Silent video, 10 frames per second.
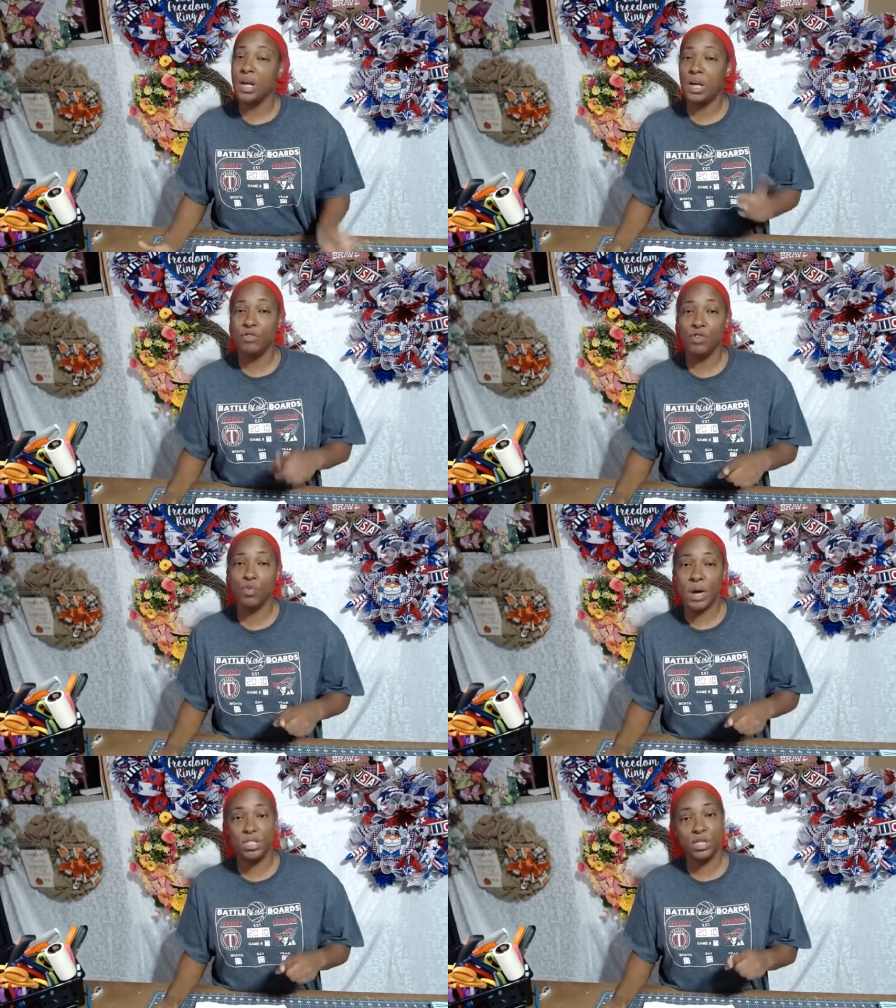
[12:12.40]
If you're
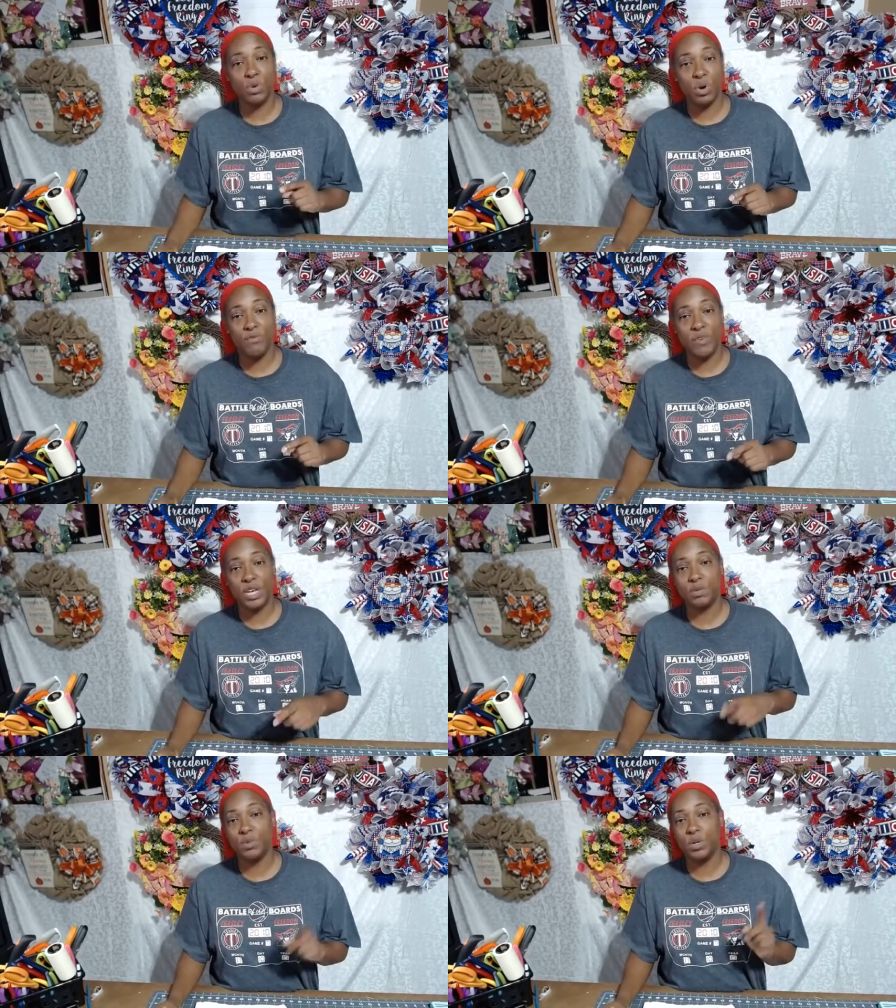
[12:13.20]
watching me on
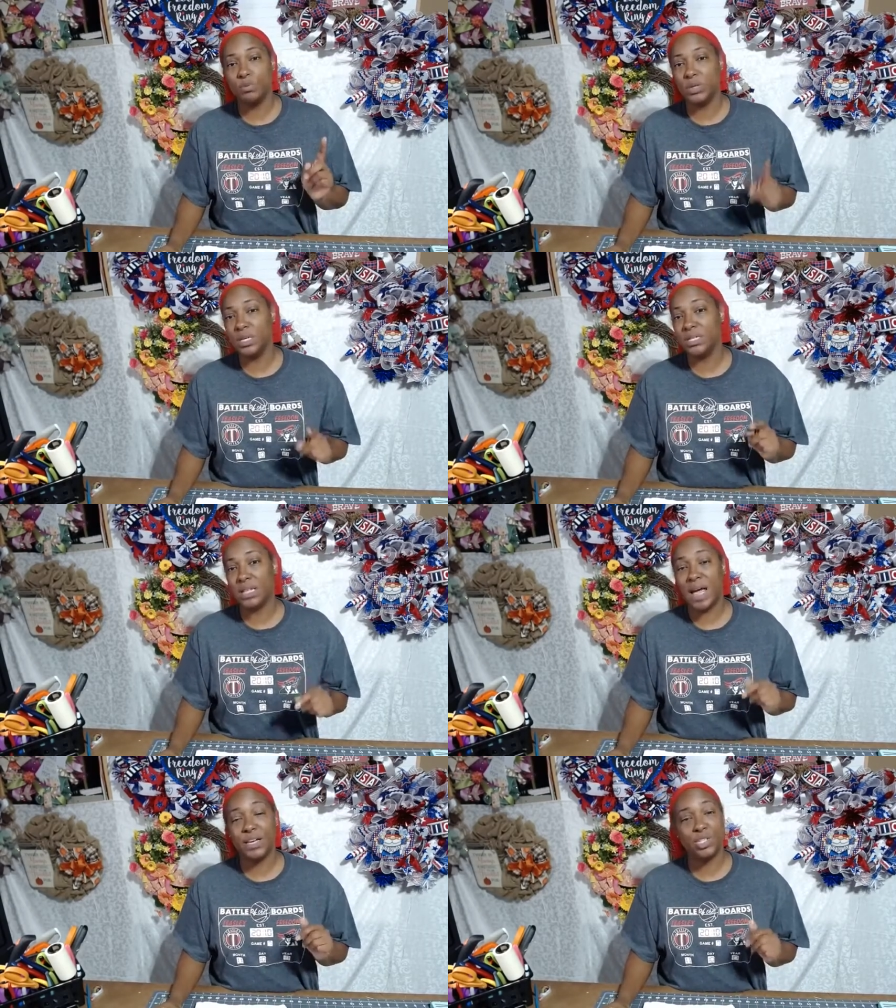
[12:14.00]
Facebook, please
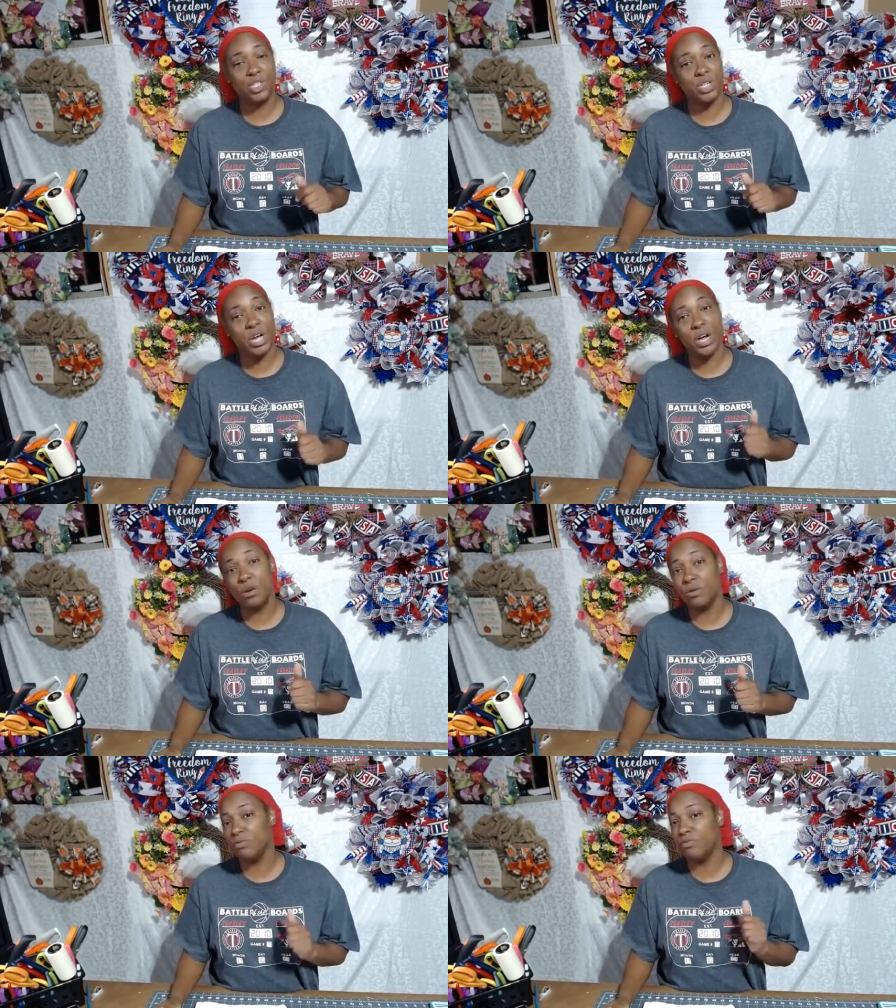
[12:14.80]
like,
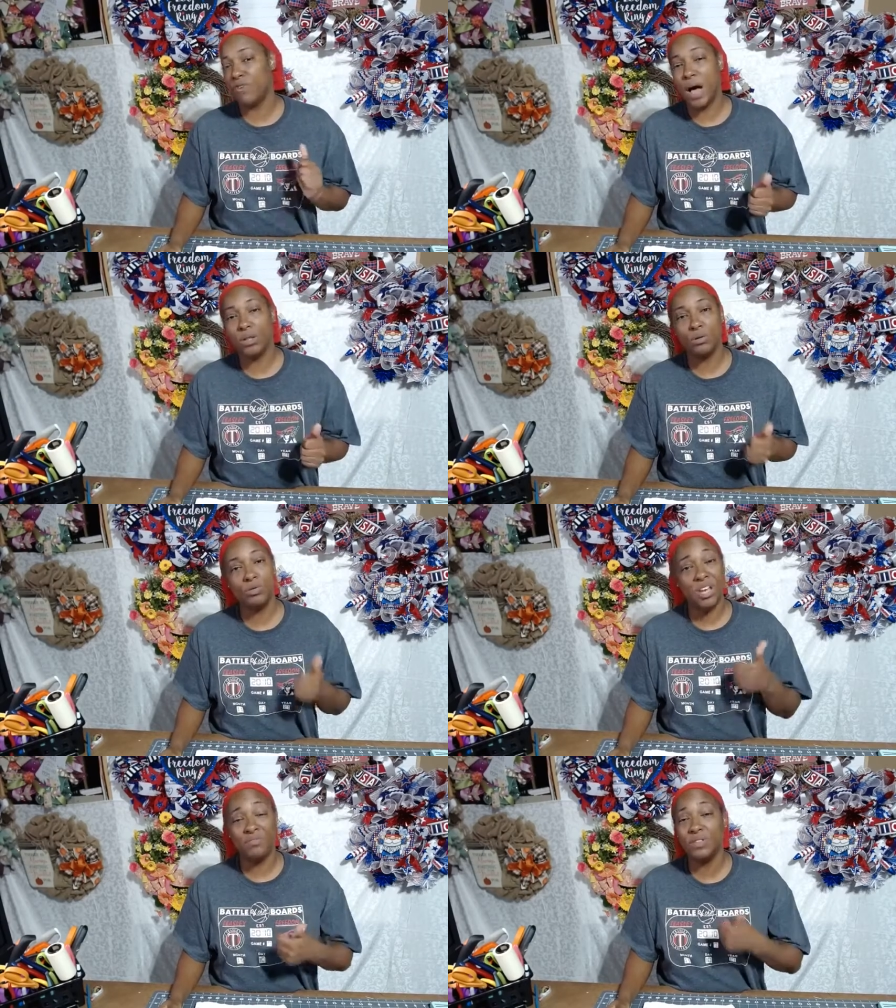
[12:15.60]
share, and follow.
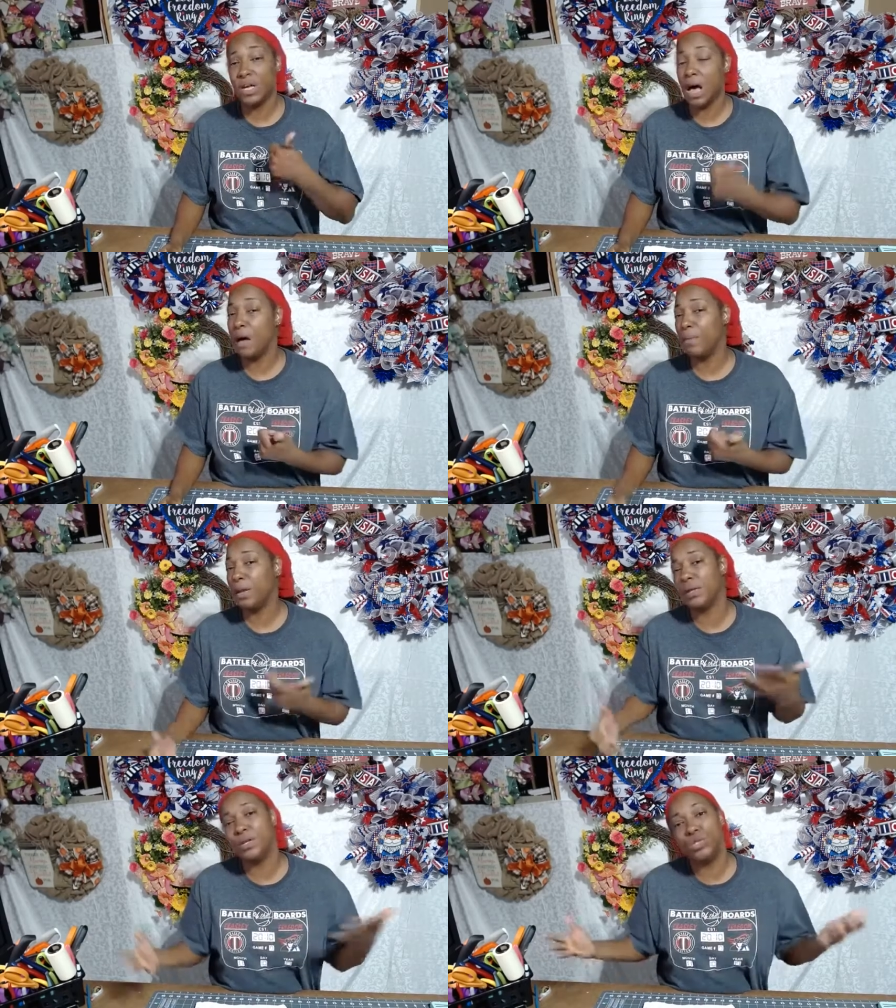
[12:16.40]
Definitely comment.
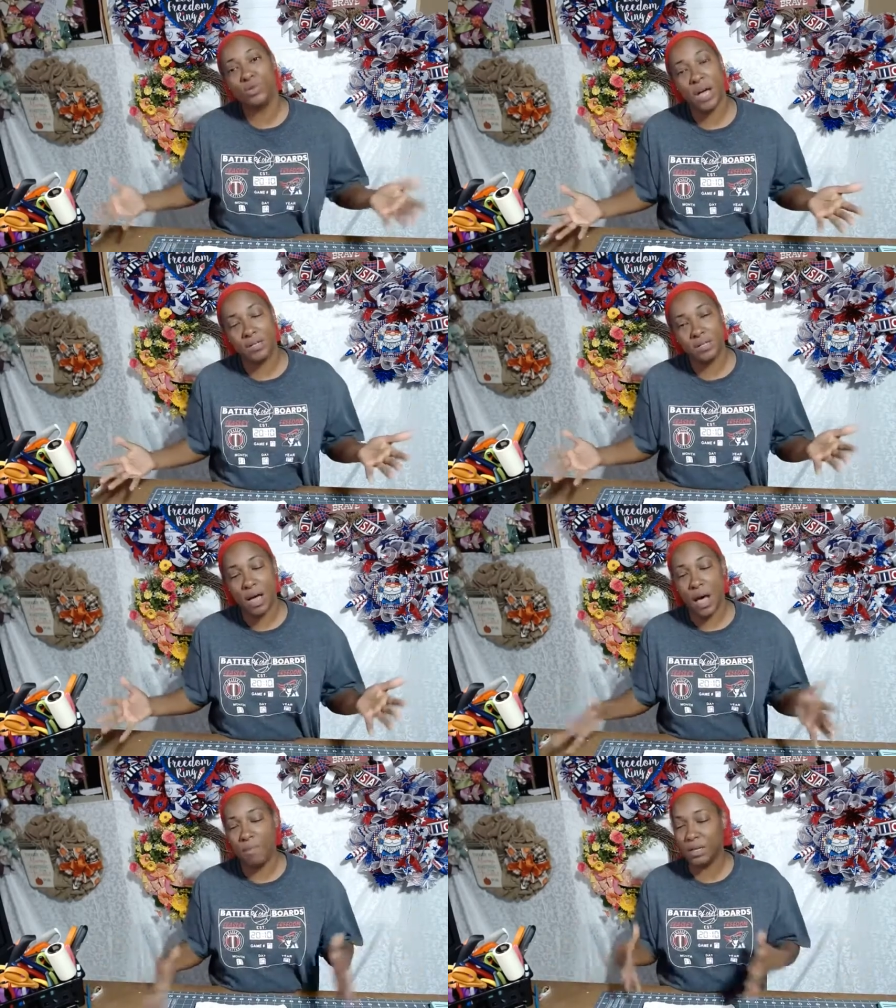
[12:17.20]
I need you guys to
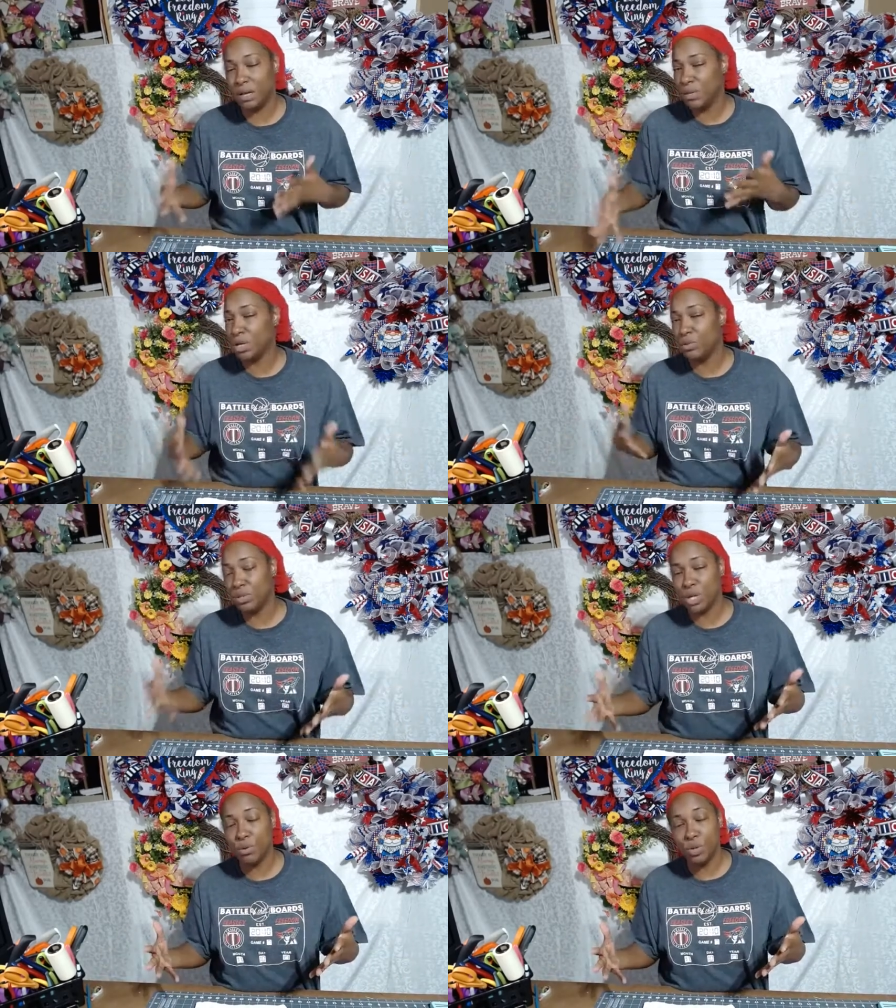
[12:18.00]
comment. Let me know
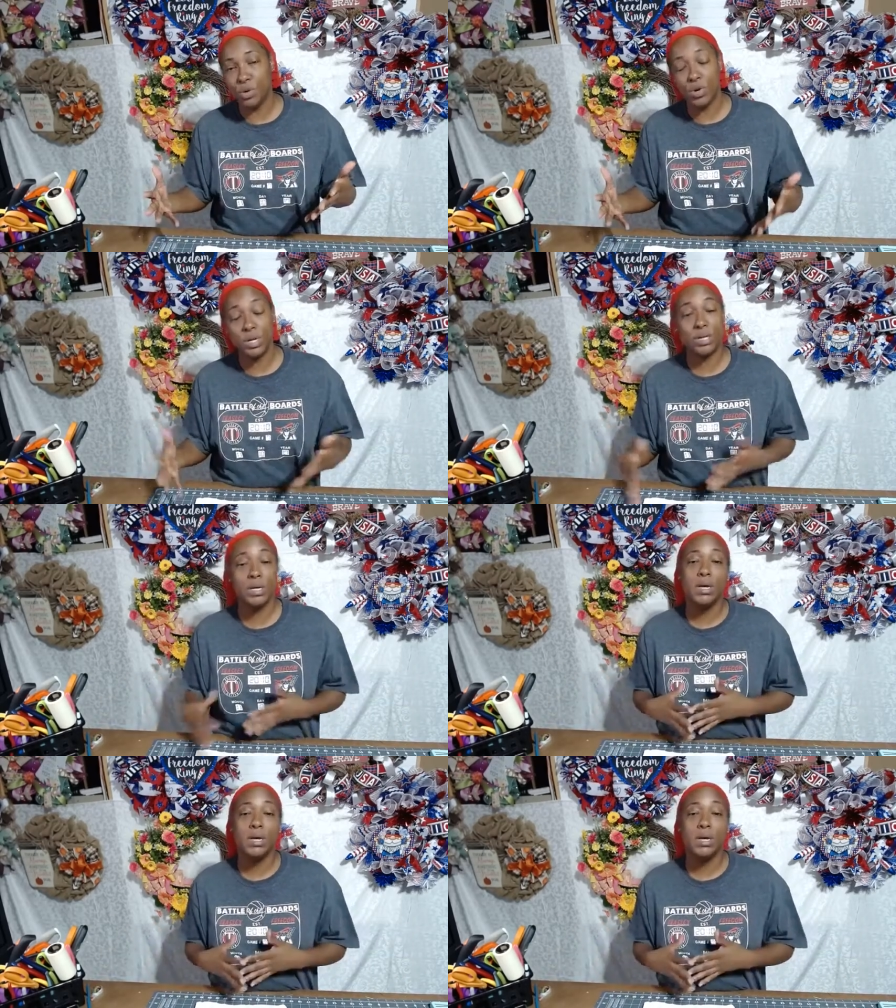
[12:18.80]
what's going on.